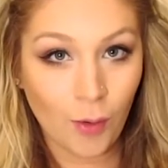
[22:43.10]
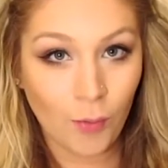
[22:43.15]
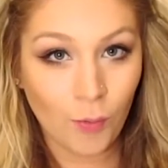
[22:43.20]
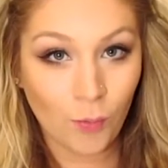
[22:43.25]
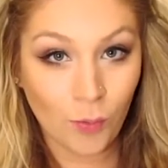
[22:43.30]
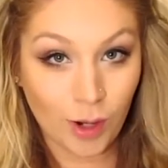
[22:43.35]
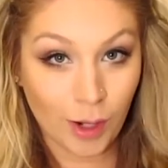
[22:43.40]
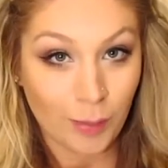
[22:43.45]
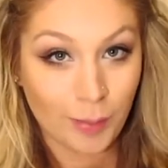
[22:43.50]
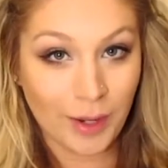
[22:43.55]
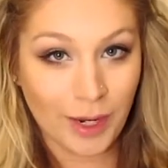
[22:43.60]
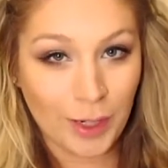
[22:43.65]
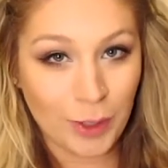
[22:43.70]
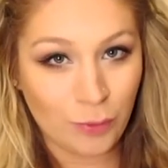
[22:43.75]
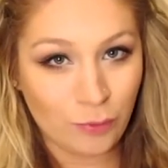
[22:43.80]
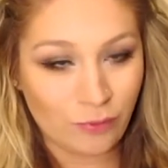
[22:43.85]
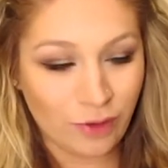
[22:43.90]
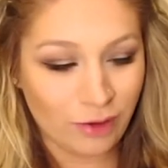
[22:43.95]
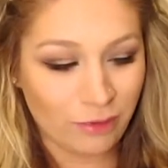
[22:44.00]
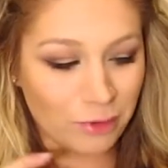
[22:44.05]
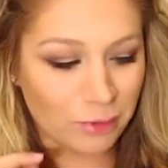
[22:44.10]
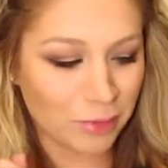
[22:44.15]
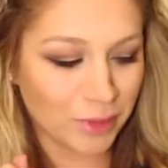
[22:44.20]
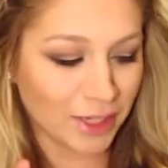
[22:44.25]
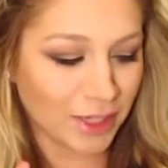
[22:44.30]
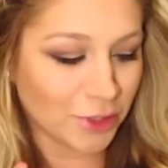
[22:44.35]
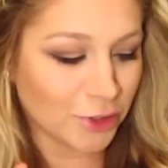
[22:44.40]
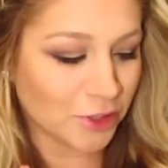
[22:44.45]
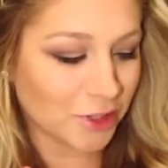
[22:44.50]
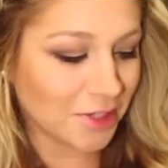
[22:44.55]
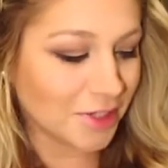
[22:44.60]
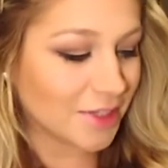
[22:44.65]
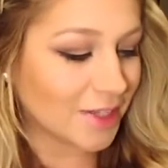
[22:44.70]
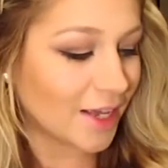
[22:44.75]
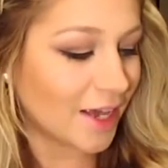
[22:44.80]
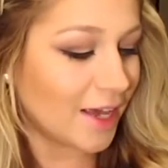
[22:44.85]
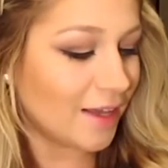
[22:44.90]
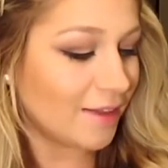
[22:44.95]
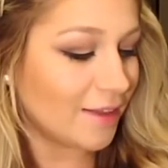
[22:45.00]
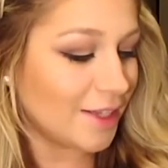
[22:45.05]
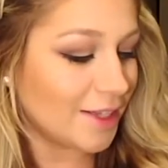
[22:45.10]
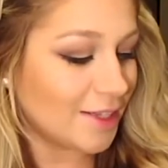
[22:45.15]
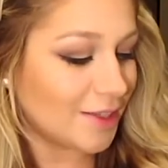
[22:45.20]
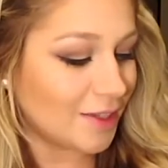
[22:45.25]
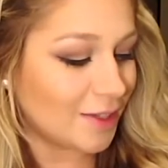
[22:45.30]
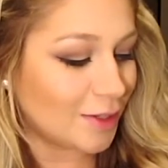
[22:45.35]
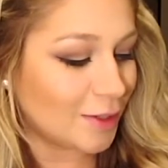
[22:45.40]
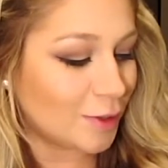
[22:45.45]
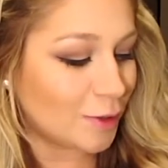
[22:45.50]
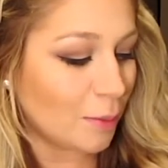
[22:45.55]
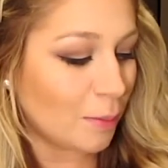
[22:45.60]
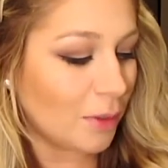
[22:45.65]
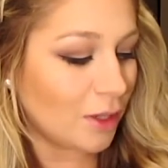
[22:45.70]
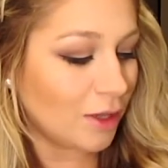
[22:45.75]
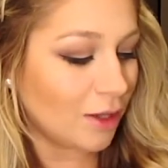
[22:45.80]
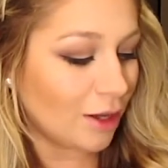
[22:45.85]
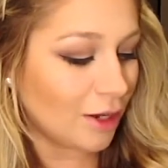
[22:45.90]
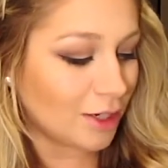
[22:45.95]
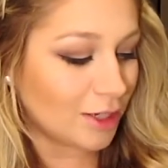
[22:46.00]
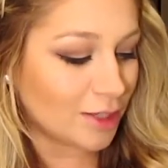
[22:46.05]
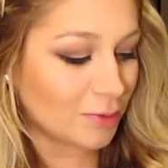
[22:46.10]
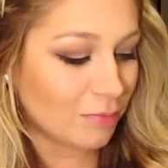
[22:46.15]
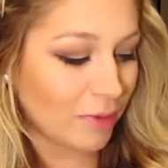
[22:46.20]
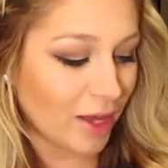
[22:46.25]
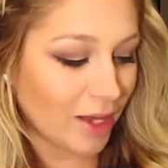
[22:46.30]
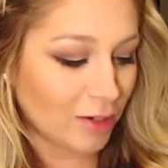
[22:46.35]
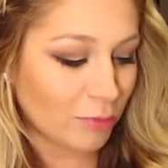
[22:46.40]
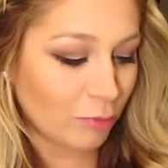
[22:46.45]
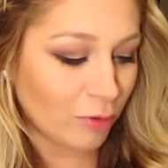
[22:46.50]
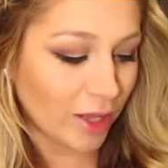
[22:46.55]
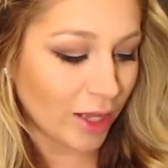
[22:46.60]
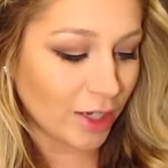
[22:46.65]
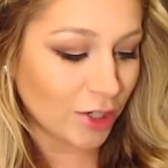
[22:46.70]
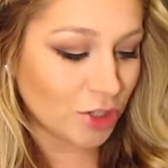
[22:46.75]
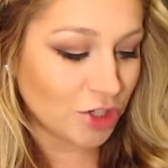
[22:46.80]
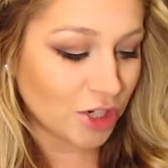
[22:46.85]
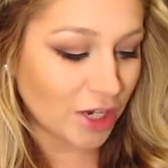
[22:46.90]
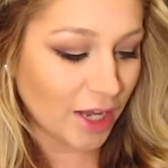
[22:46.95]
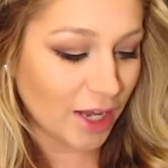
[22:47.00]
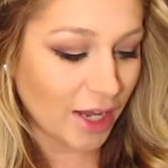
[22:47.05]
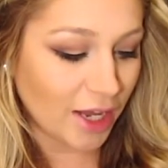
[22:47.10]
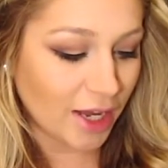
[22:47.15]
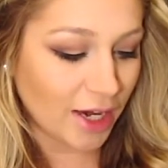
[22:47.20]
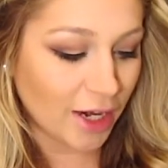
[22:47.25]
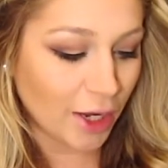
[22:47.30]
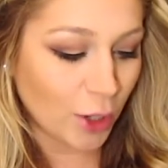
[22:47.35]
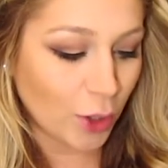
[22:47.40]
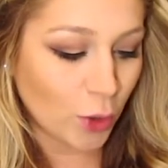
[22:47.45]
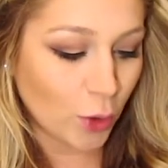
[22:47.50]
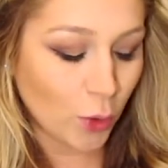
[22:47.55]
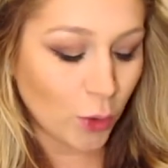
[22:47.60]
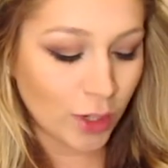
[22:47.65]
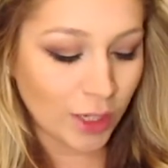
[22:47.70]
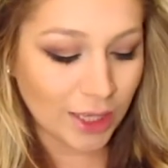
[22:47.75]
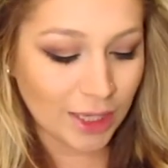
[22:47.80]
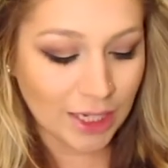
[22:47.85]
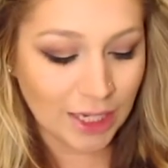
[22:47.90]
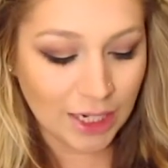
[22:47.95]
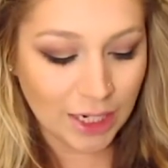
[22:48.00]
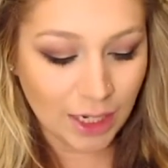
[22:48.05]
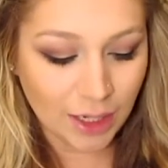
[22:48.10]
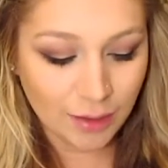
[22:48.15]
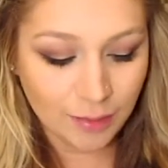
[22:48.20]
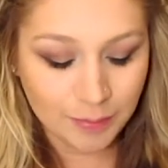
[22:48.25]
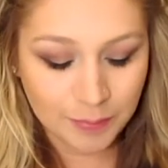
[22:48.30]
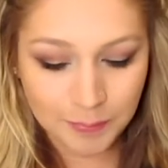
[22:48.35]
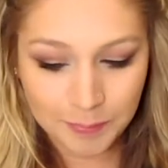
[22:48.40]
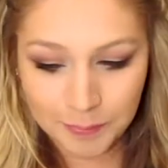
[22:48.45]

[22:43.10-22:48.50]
one of my new favorite blushes, and this is Milani's Baked Blush in Coralina.